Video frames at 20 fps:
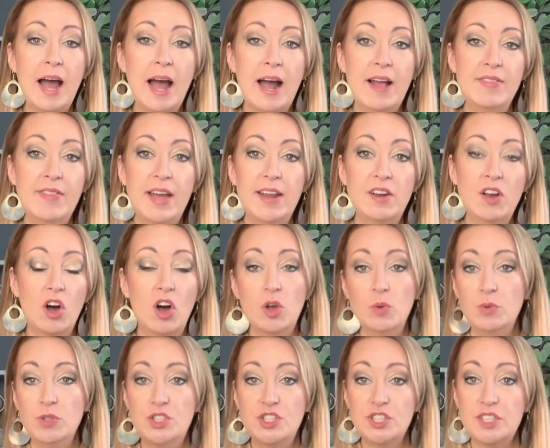and then I
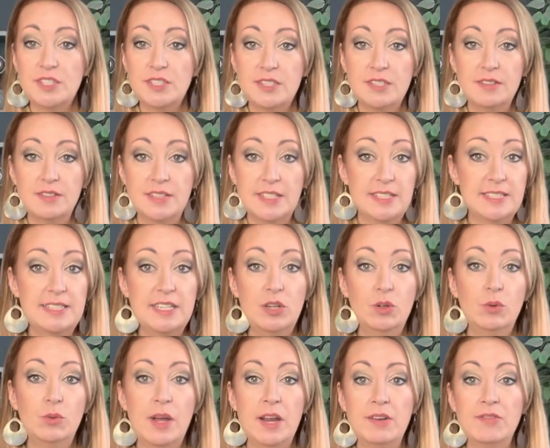would just
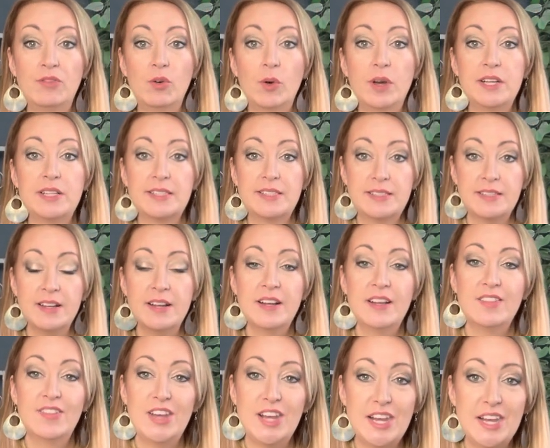still invoice
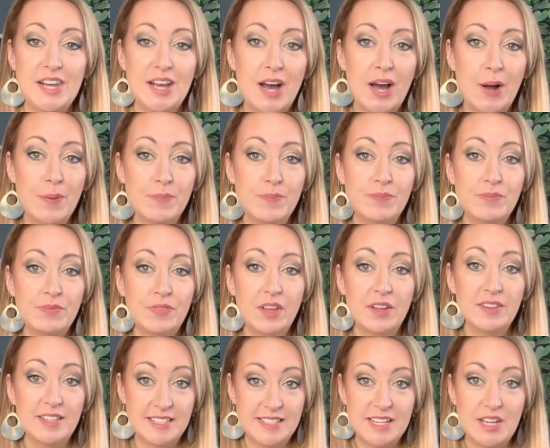the um,
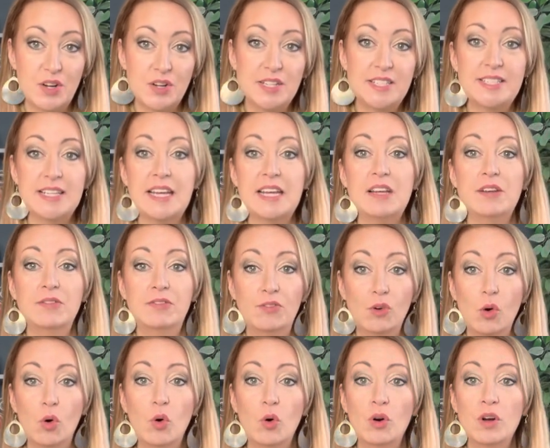the CIC
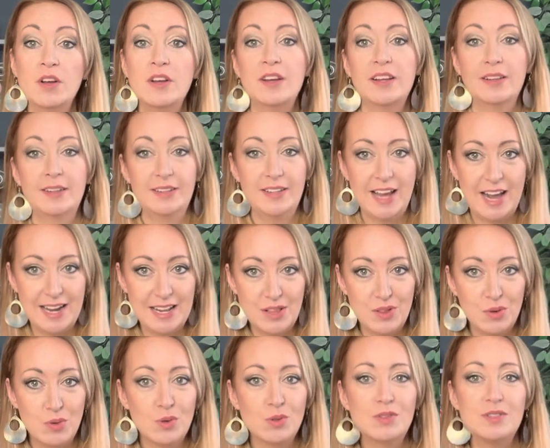for Kelly
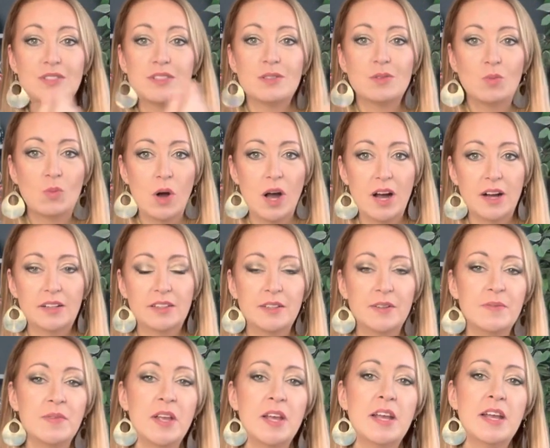Thorne's work.
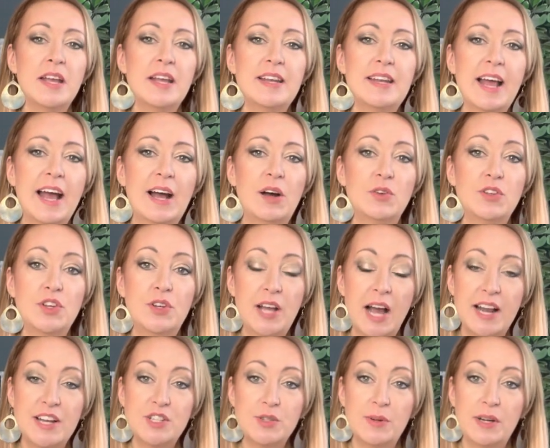Now, you
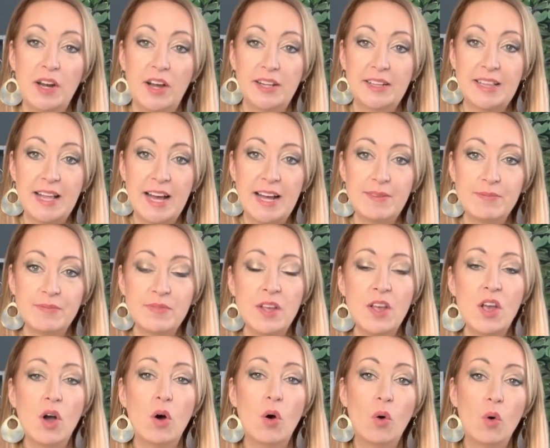can do it like that,
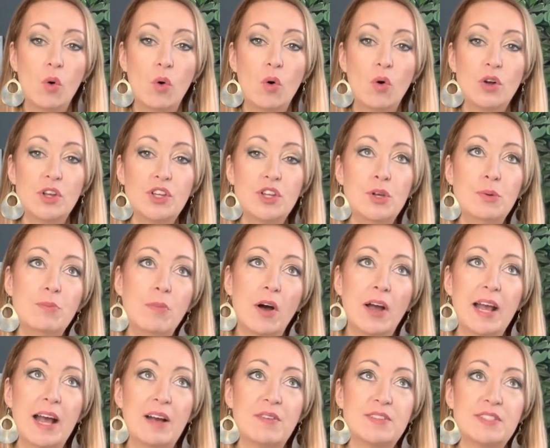or you
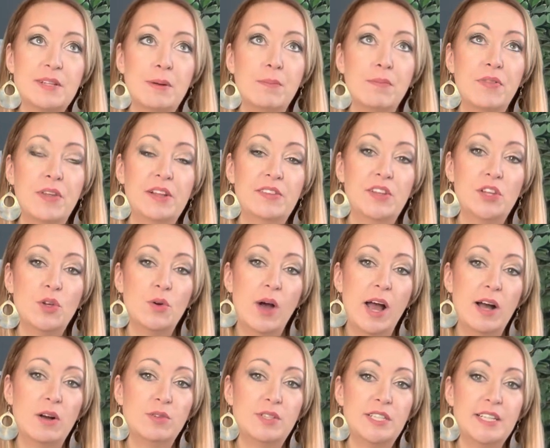might have something that your
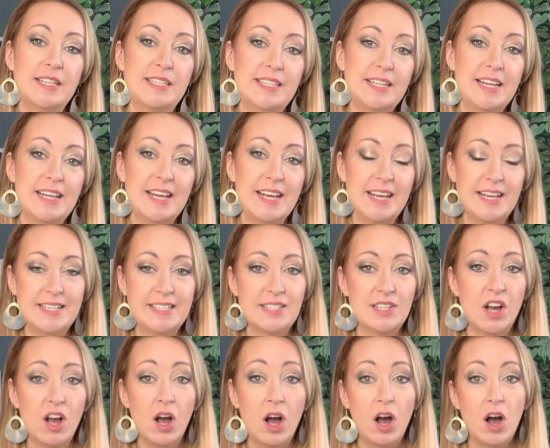LTD is
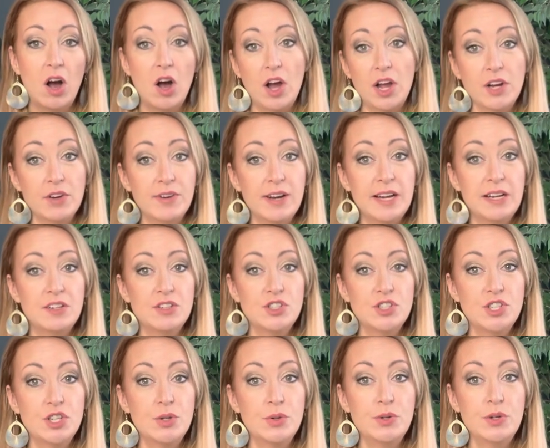hiring
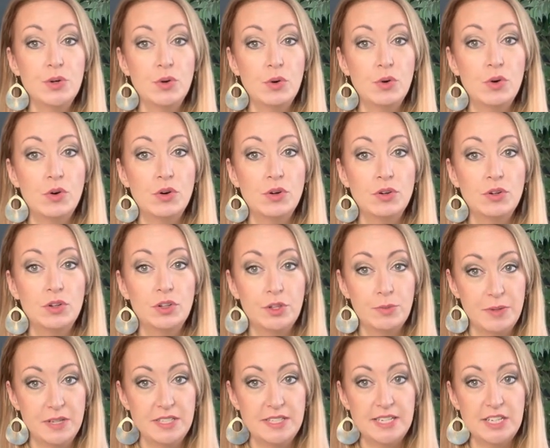to your
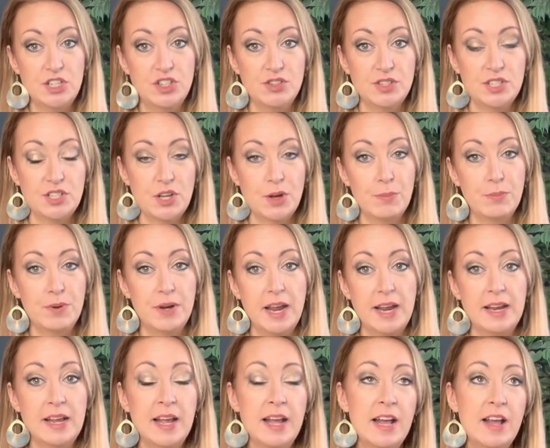community interest
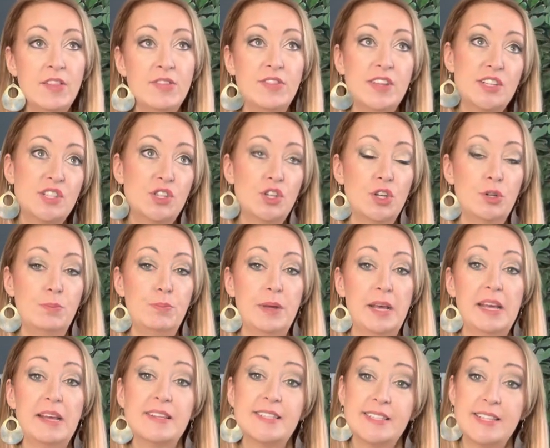company. This could
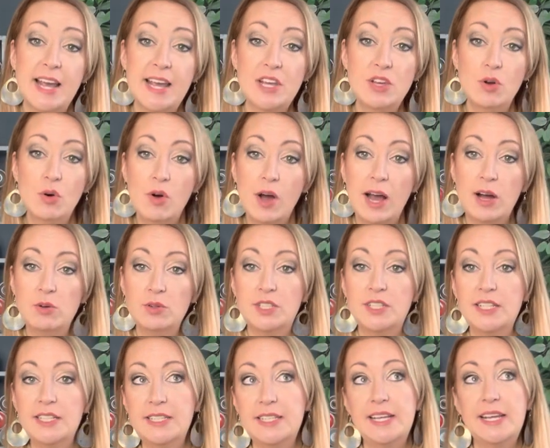be, say, your
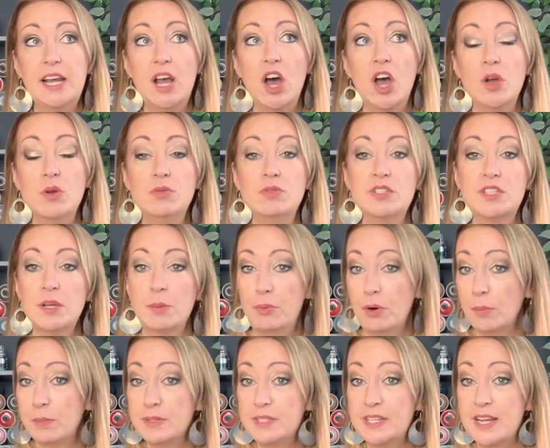LTD owns a
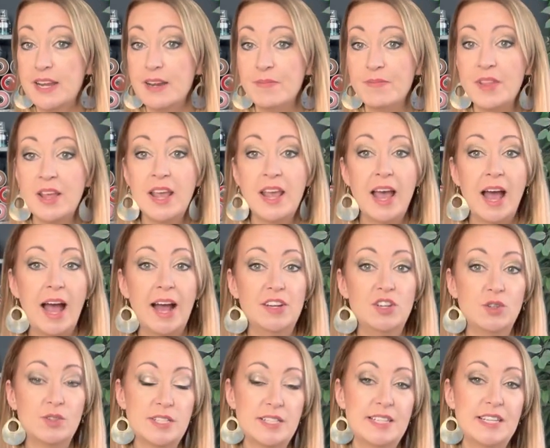property and
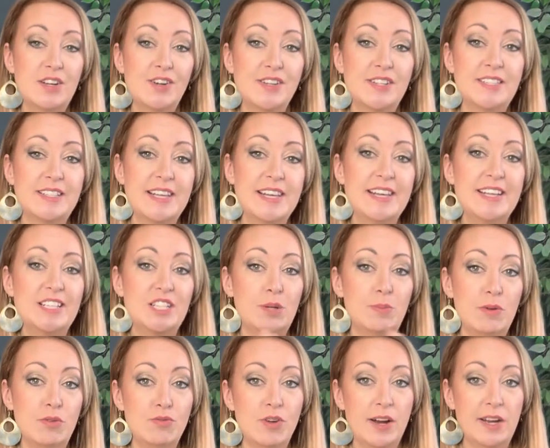your CIC is
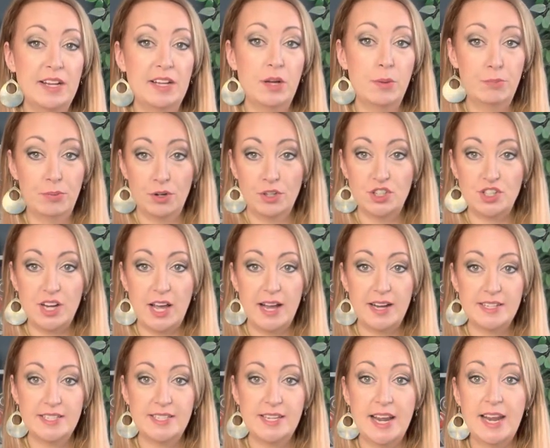going to be running a
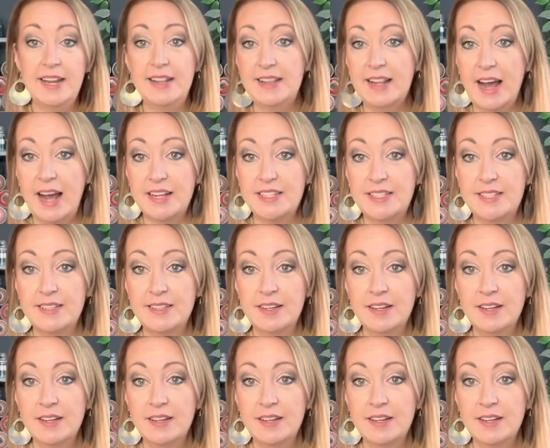project in that,